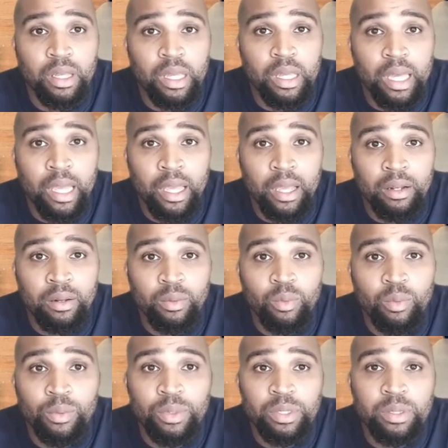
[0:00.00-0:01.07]
And
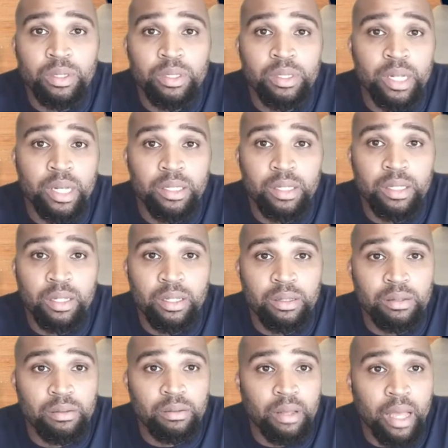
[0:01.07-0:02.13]
what was suggested
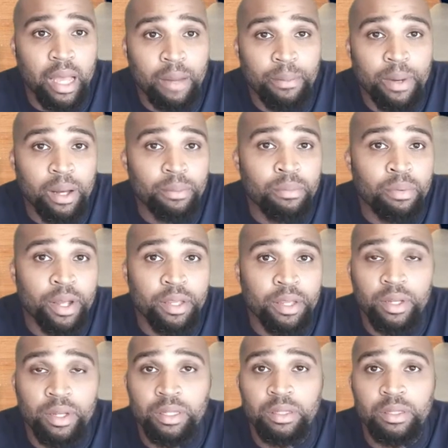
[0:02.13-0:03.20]
is, how about bring
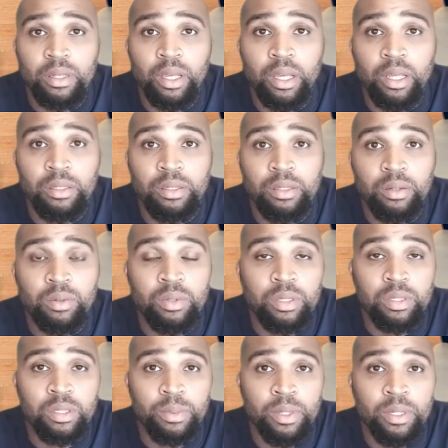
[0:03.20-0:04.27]
your in-school
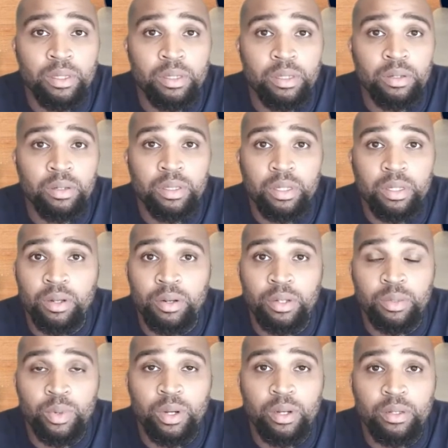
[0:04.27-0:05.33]
suspended students in there
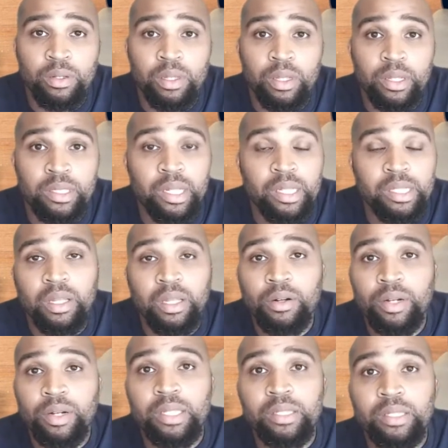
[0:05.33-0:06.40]
as well? See, as
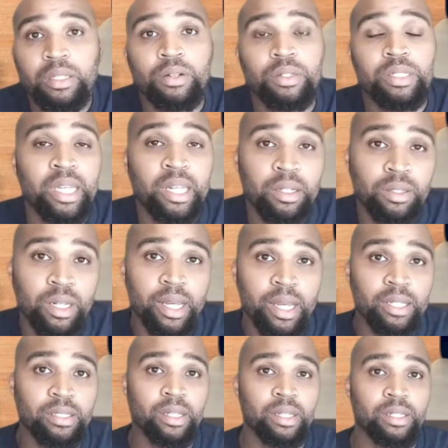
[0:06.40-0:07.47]
long as there's internet
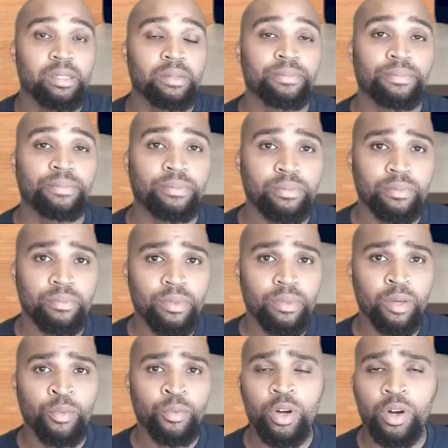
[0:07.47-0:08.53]
access,
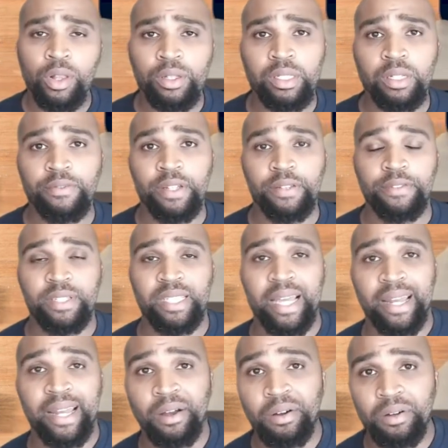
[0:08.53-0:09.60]
regardless of if it's
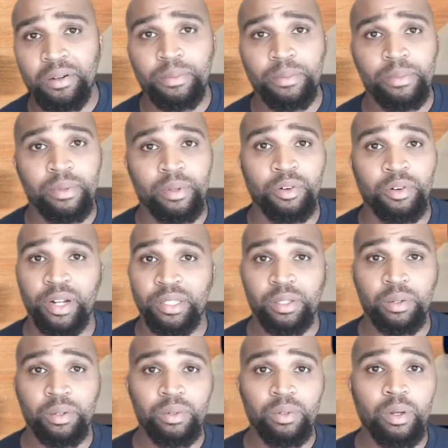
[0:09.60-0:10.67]
at home or at
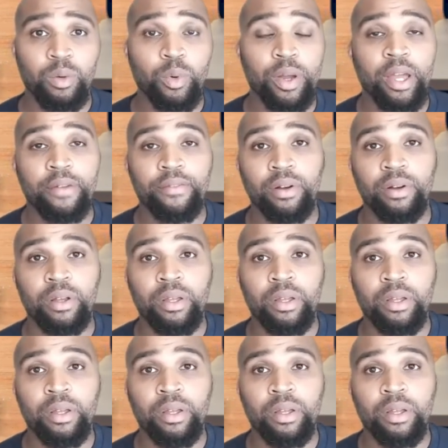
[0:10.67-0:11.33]
school or wherever,